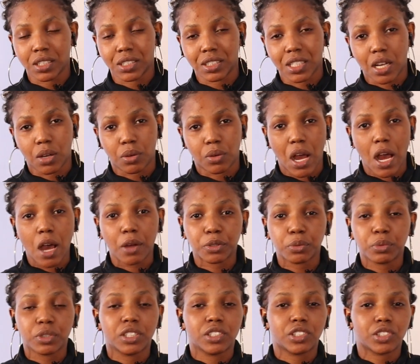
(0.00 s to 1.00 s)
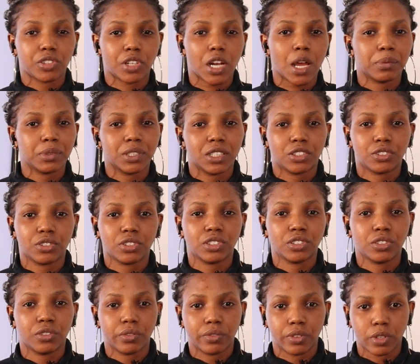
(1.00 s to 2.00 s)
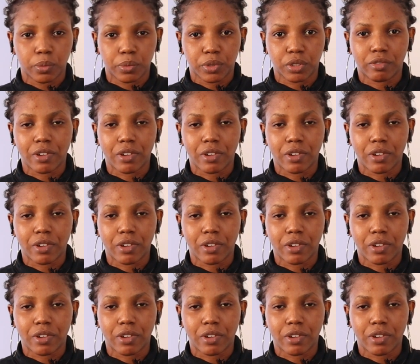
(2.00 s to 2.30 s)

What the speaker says: Now, how do we describe this using a verb?